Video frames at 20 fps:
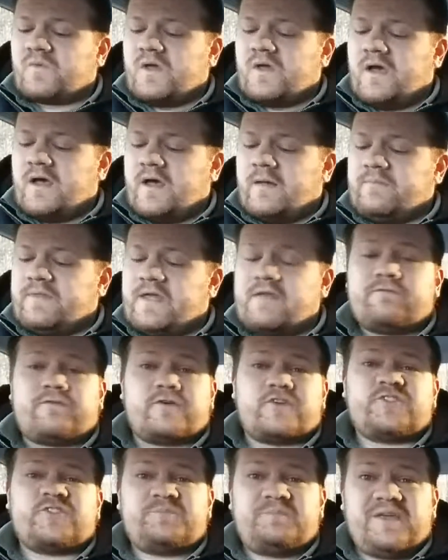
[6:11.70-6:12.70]
Then
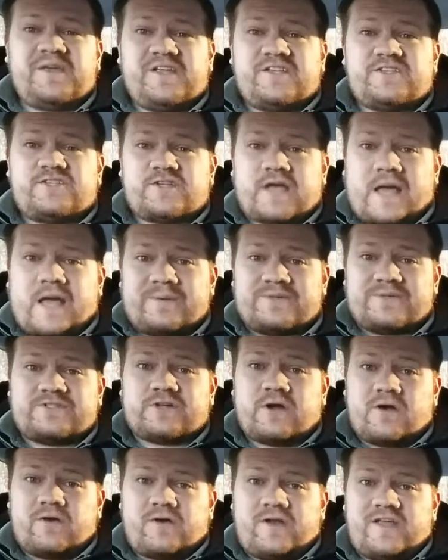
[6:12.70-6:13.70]
for speech, I was
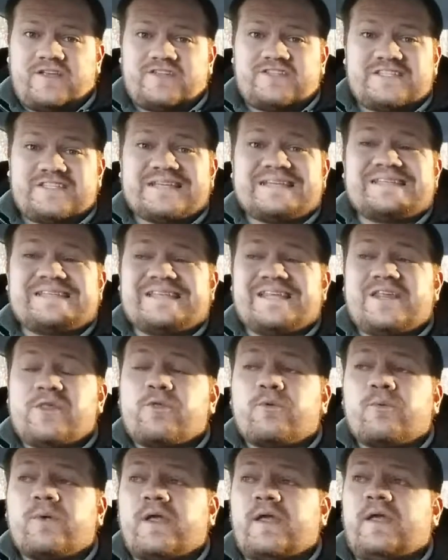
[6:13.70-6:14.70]
targeting
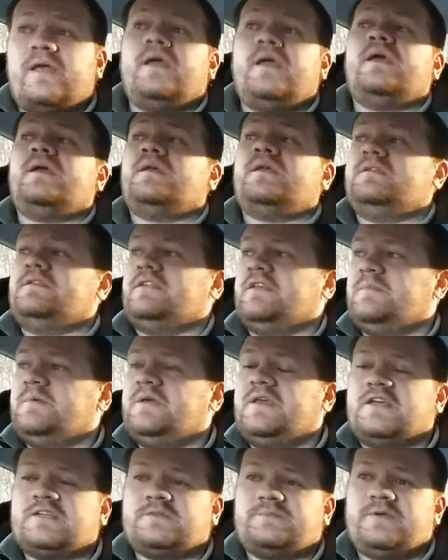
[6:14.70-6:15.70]
63
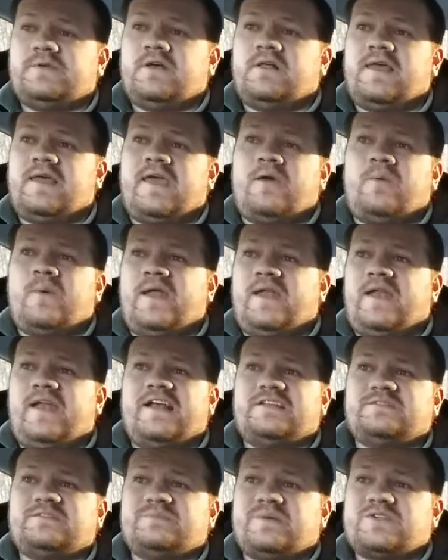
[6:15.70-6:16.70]
dB-SPL
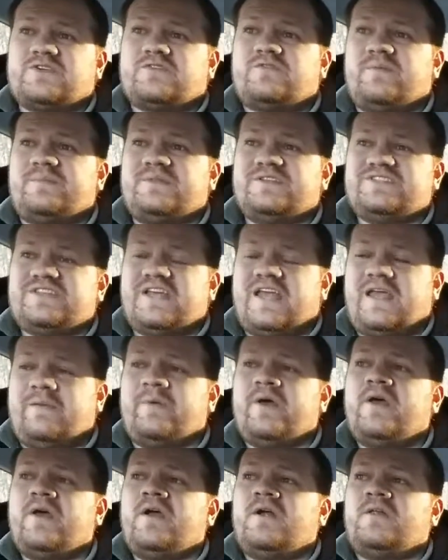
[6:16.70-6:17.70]
A-weighted as measured from the
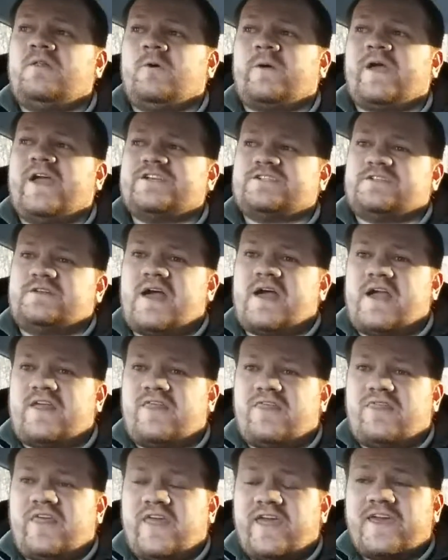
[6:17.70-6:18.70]
same location. I
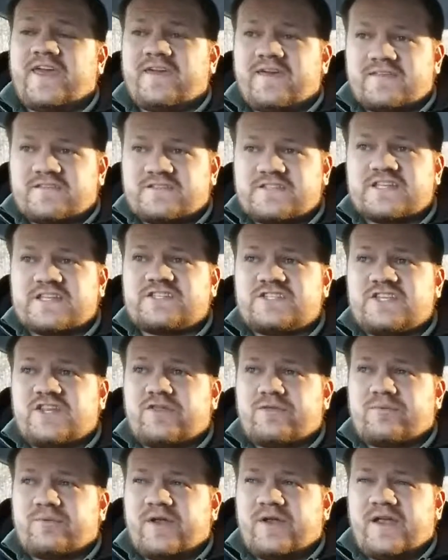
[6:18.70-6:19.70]
think
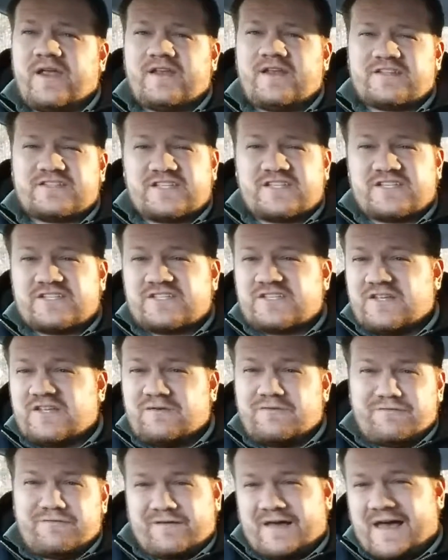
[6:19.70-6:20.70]
63 to
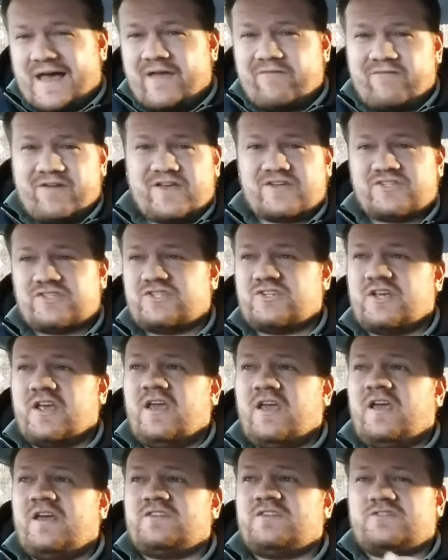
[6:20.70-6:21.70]
65-ish,
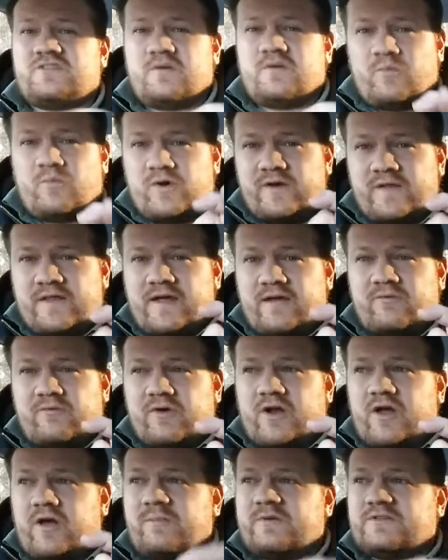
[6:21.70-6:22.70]
somewhere in that
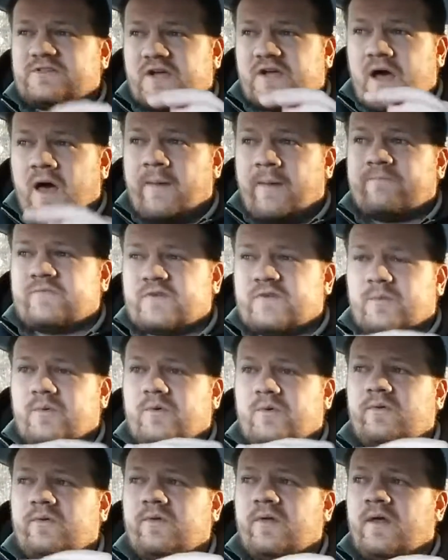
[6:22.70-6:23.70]
realm, is a
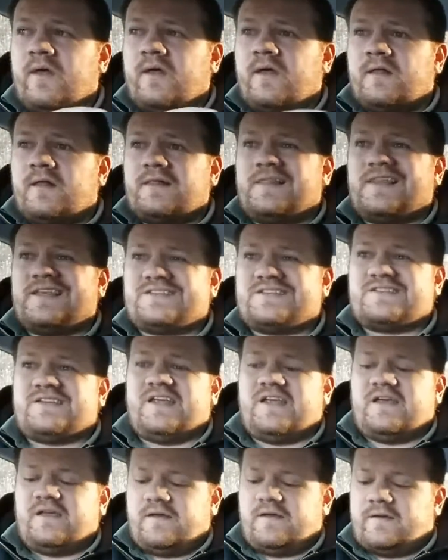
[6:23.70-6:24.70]
comfortable
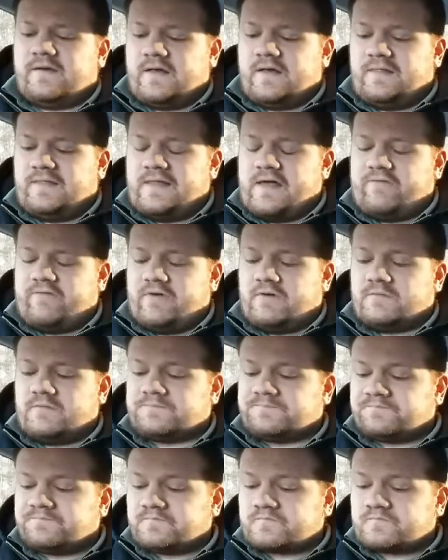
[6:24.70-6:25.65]
listening level.